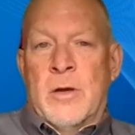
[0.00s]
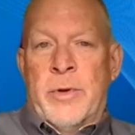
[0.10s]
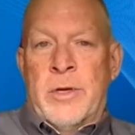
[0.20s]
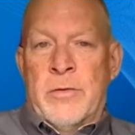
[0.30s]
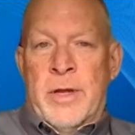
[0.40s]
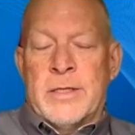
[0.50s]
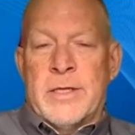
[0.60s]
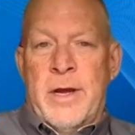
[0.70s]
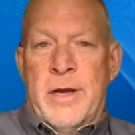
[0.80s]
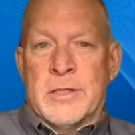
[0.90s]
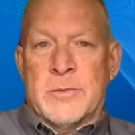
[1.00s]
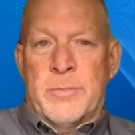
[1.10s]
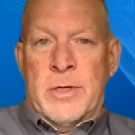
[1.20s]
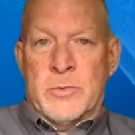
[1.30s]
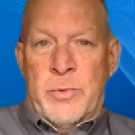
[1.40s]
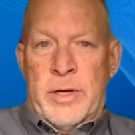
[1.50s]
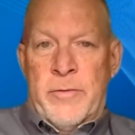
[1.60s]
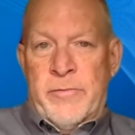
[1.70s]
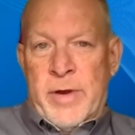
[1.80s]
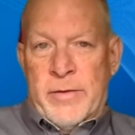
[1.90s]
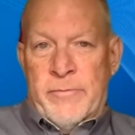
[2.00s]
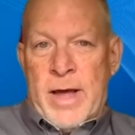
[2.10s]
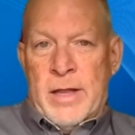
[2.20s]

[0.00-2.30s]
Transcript: that we do that test, because we've got to